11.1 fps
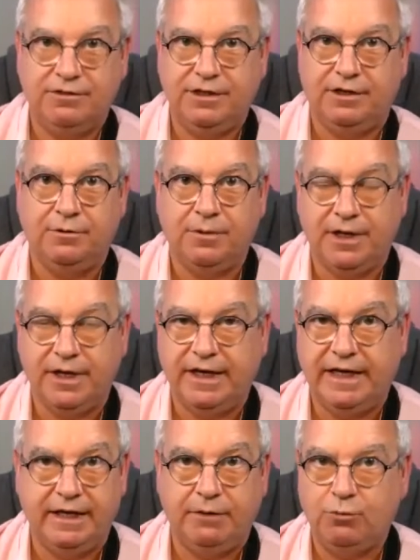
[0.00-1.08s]
you know, uh,
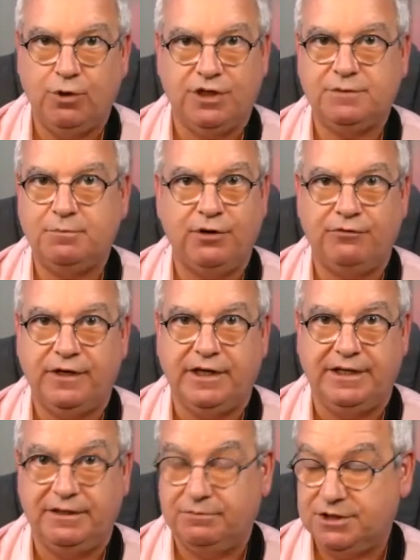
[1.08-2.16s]
it works
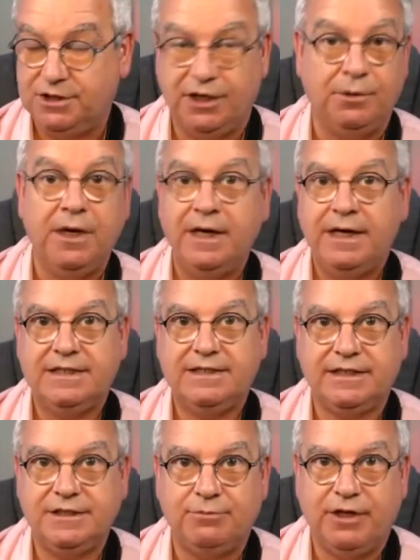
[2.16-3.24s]
perfectly. There was no
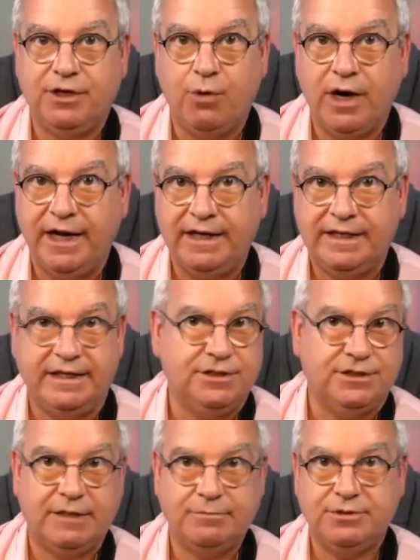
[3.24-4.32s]
setup required. It's
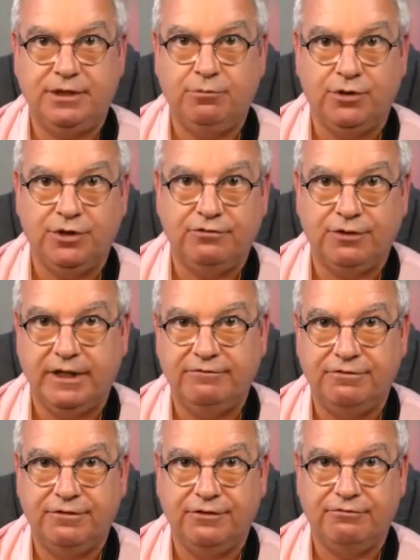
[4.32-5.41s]
just absolutely wonderful,
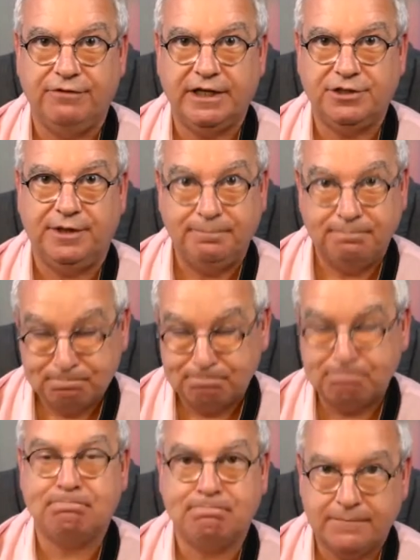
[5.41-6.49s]
even from the factory.
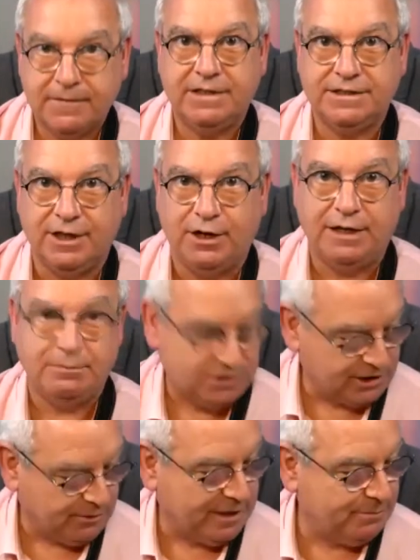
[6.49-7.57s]
So I'm
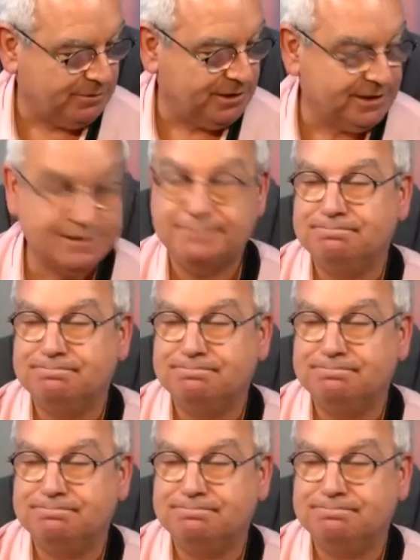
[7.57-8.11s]
so happy with this.